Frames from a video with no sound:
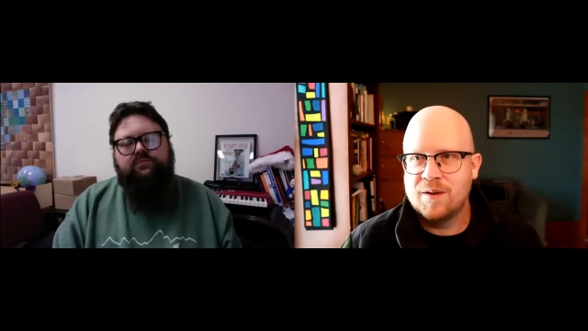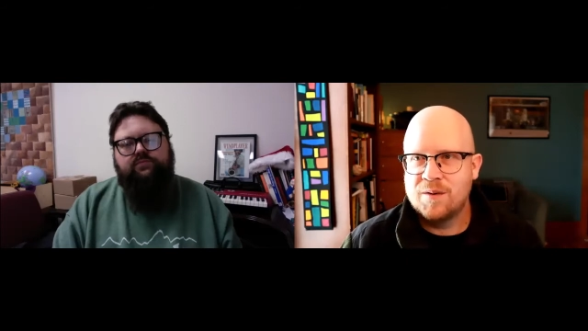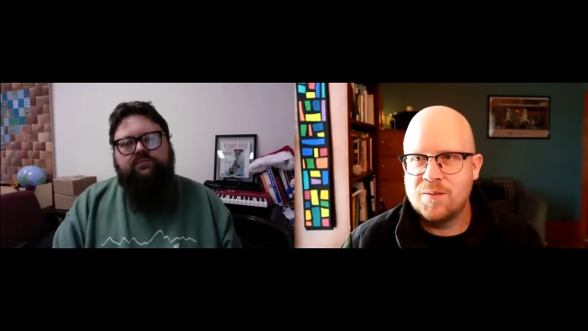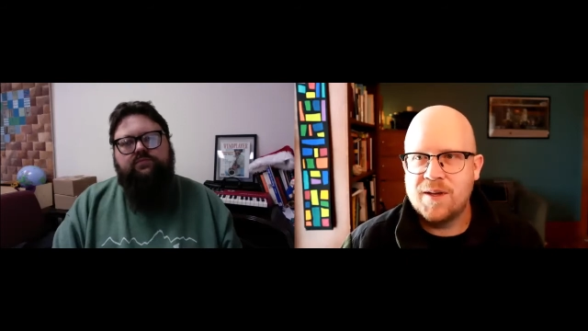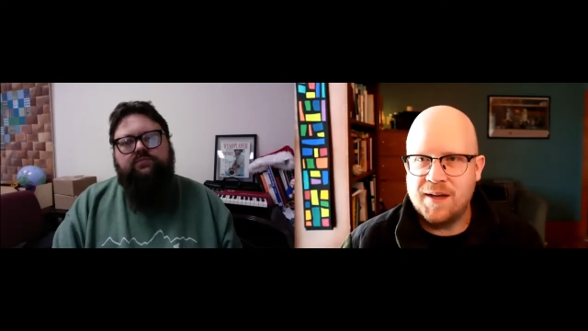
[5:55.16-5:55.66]

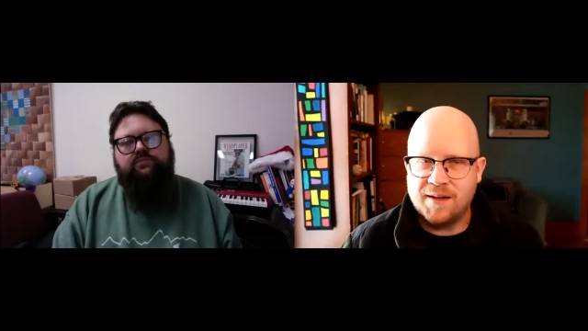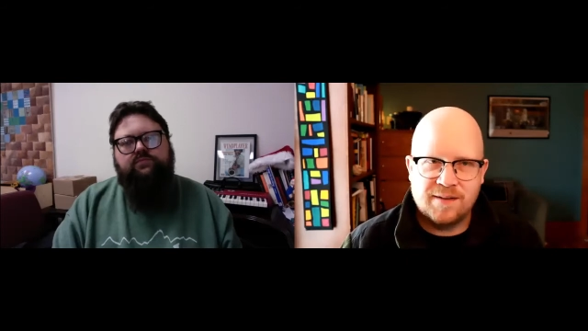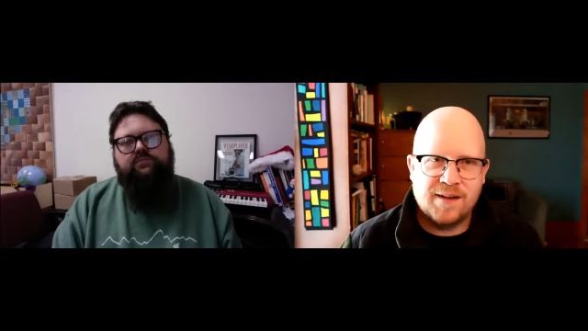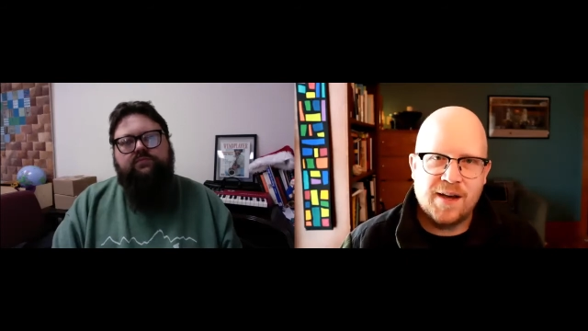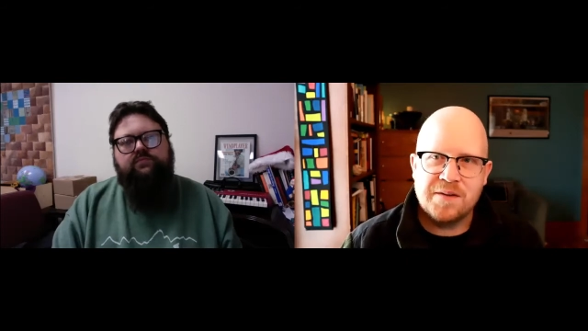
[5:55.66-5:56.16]
Speaker 1: we
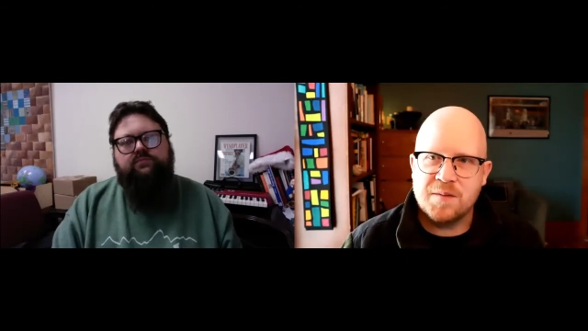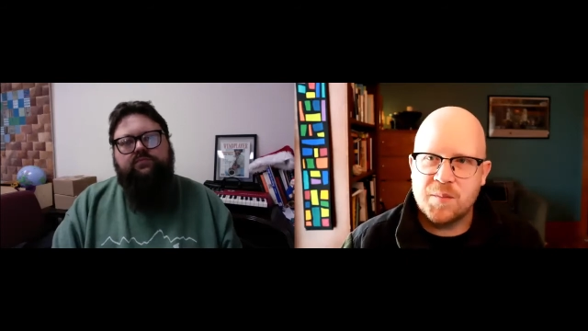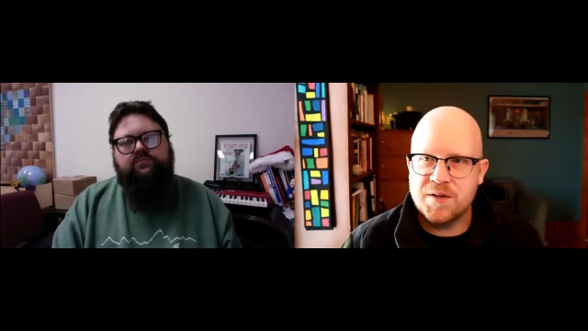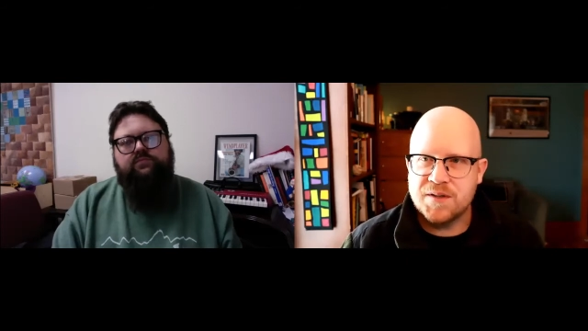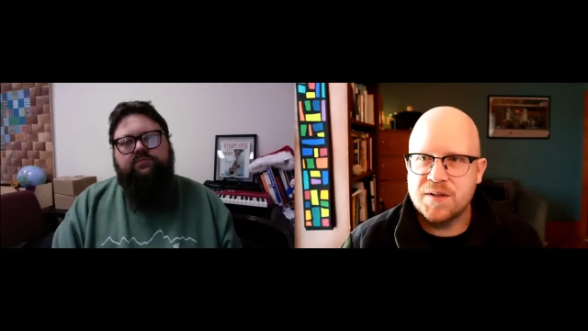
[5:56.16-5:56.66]
can't gather in
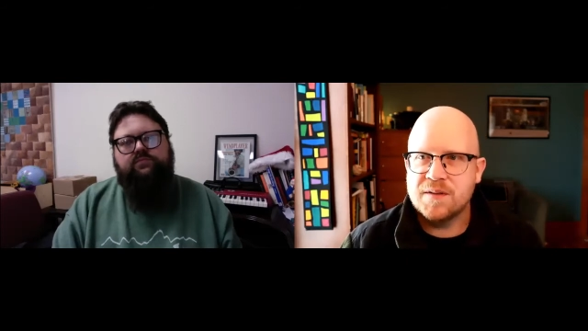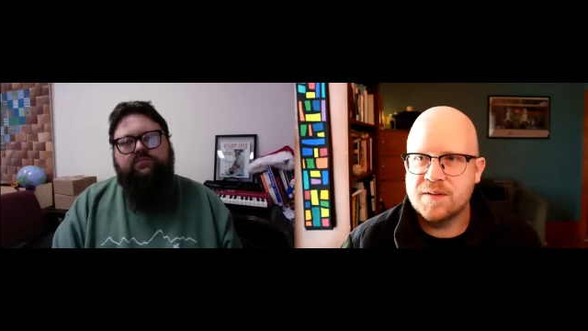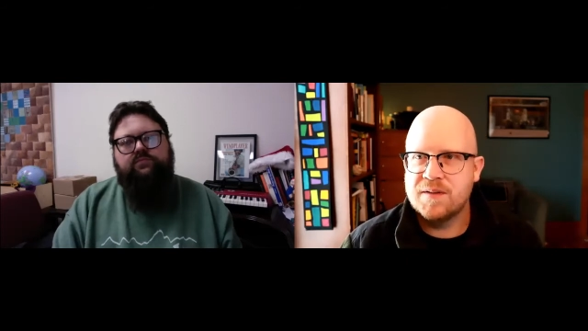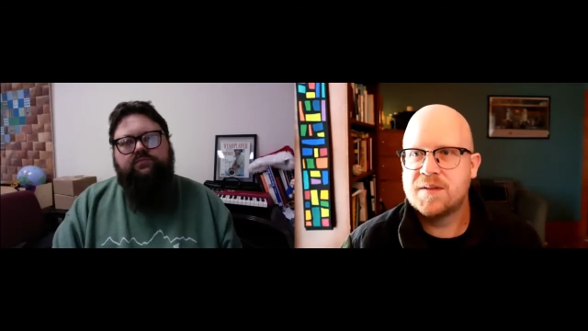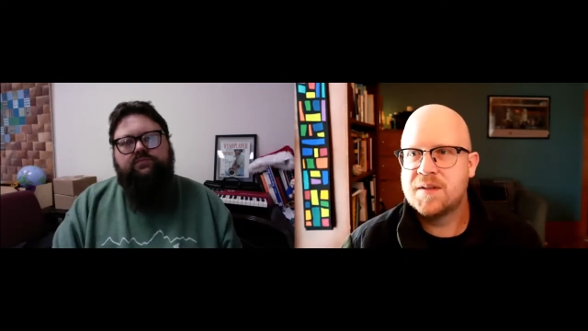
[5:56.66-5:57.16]
person
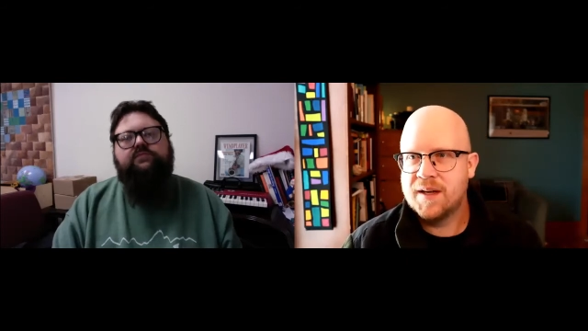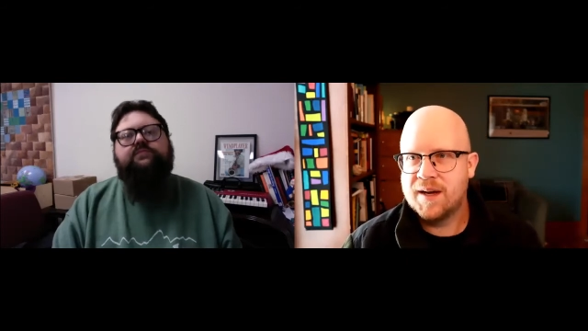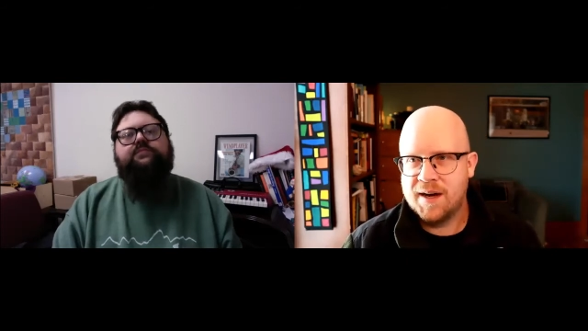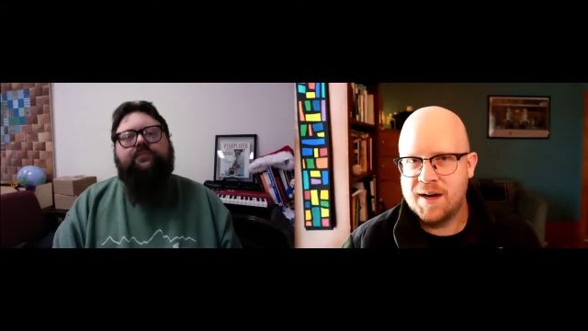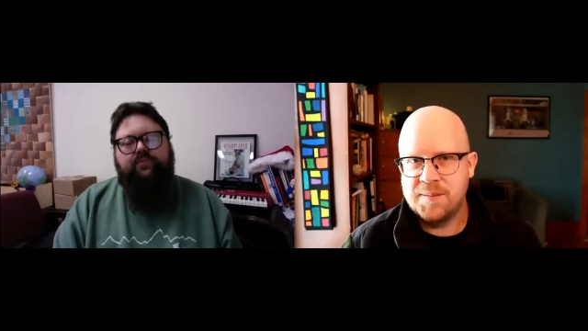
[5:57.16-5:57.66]

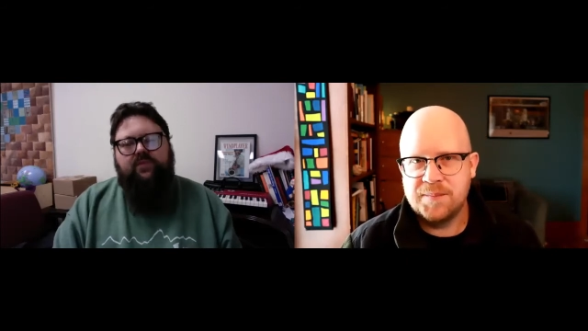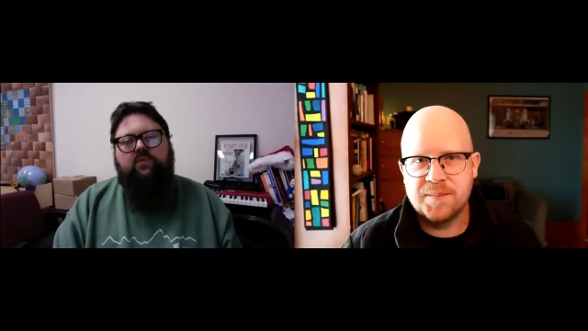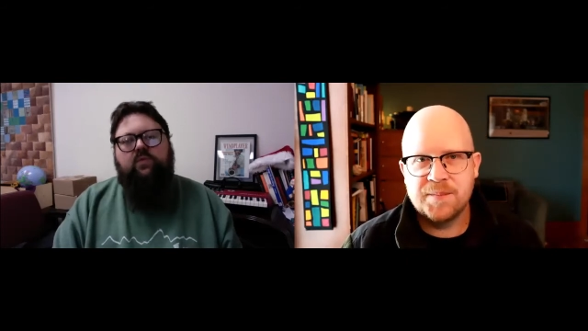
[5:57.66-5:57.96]
um,